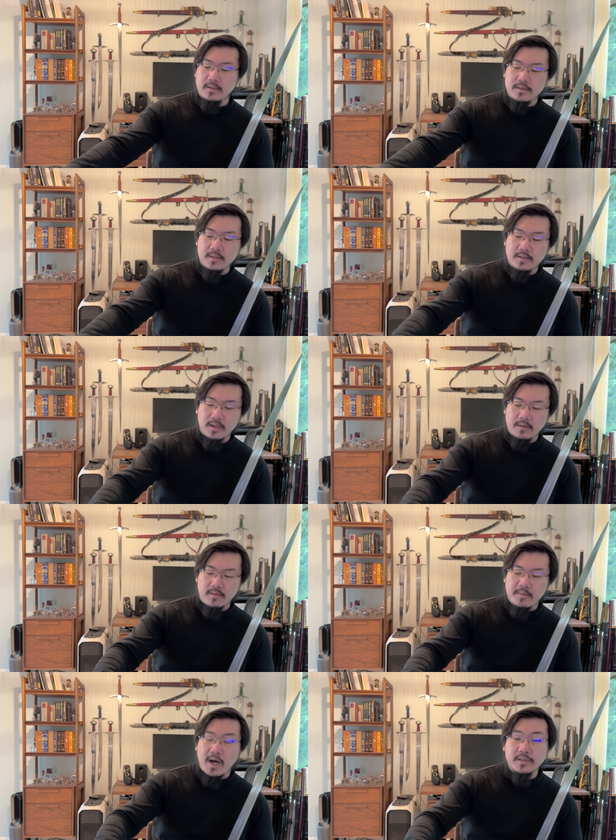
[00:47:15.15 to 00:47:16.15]
In,
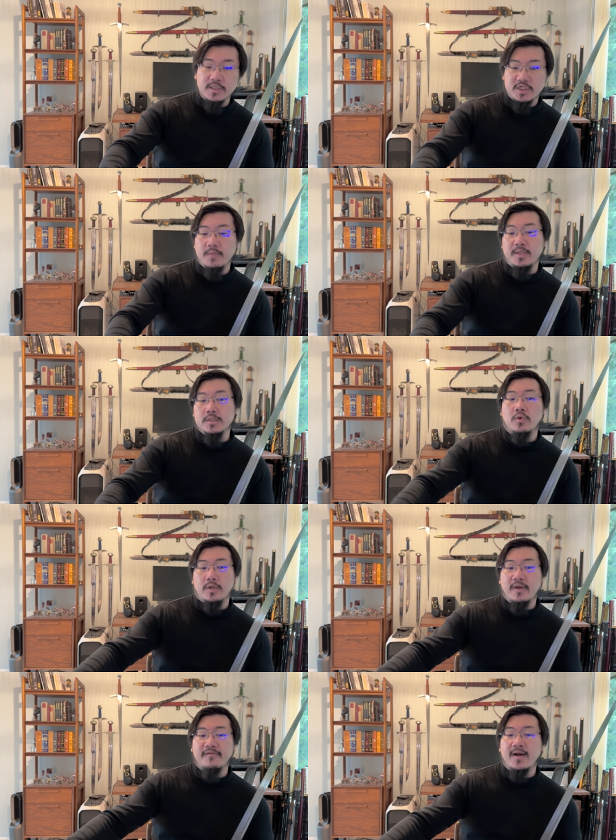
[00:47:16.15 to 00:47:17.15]
among the cheapest sort
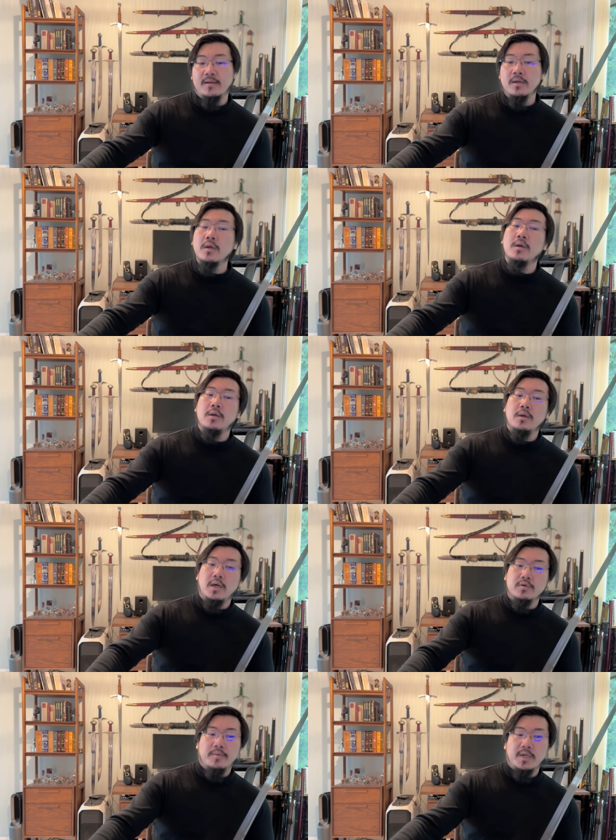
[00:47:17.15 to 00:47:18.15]
you can find
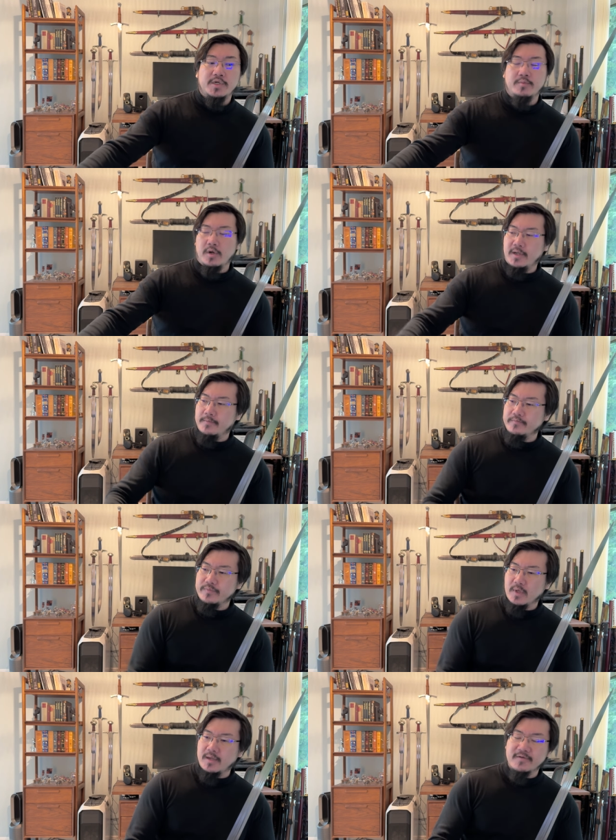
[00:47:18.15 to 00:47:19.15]
on the reproduction market, right?